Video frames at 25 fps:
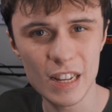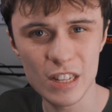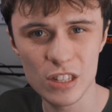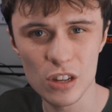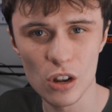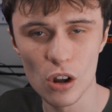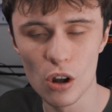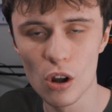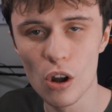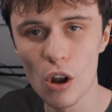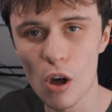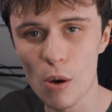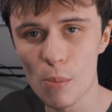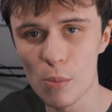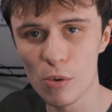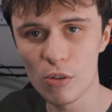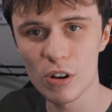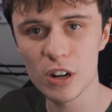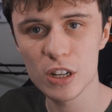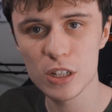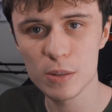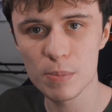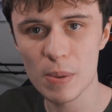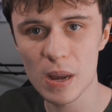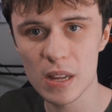It's a lot
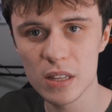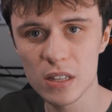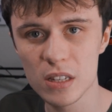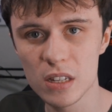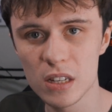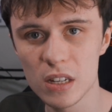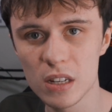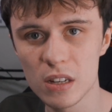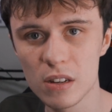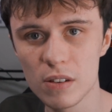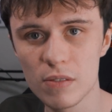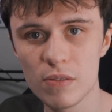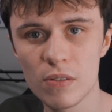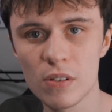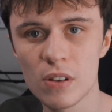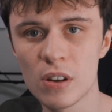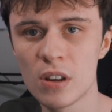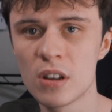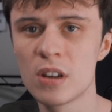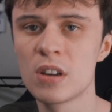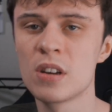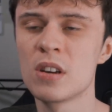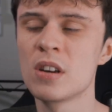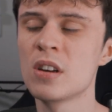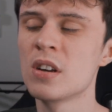more expensive
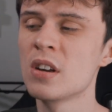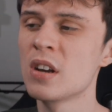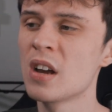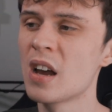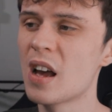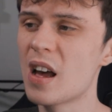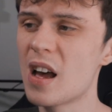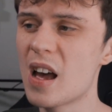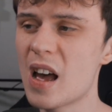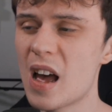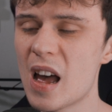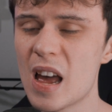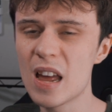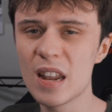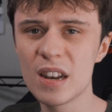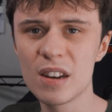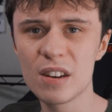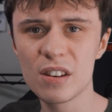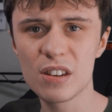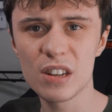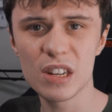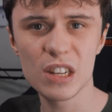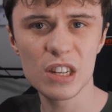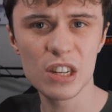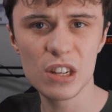
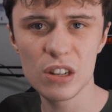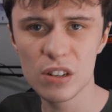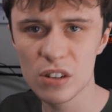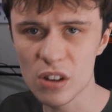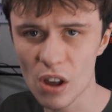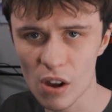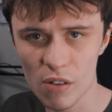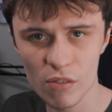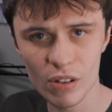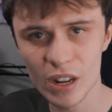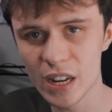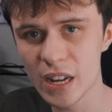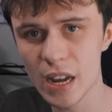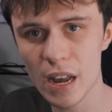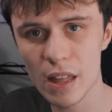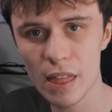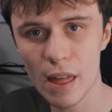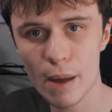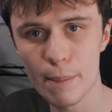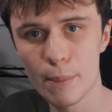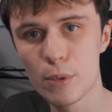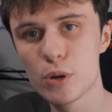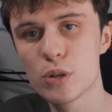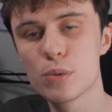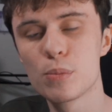and you don't really get
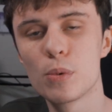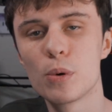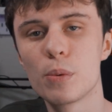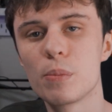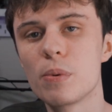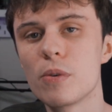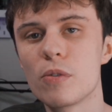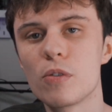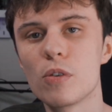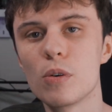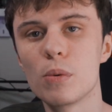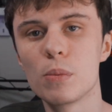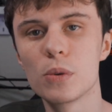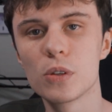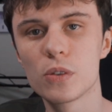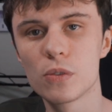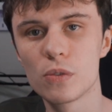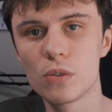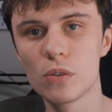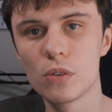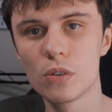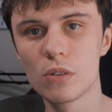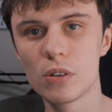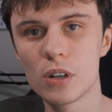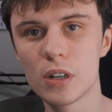that much more performance
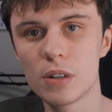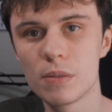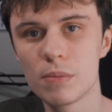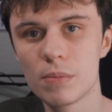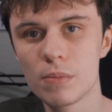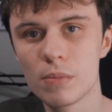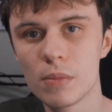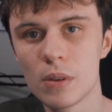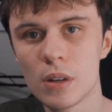for it.